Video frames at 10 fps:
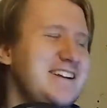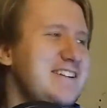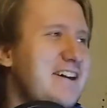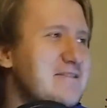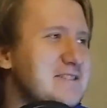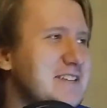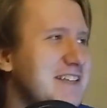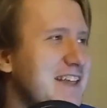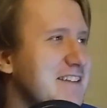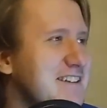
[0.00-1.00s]
You know how silly
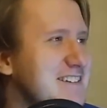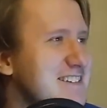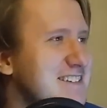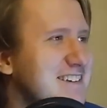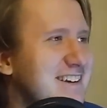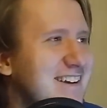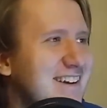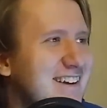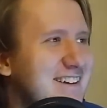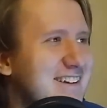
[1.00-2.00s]
that looks.
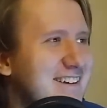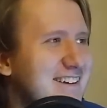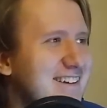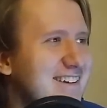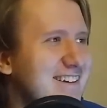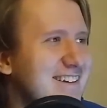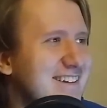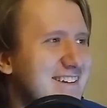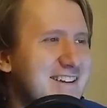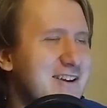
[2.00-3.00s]
Yeah.
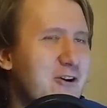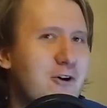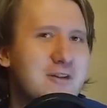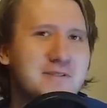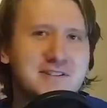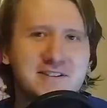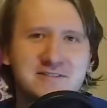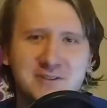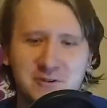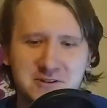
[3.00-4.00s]
You're horrible. You
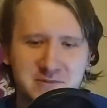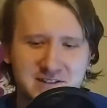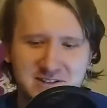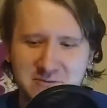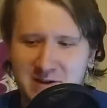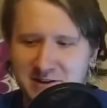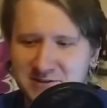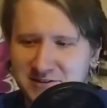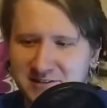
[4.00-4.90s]
torture me so much.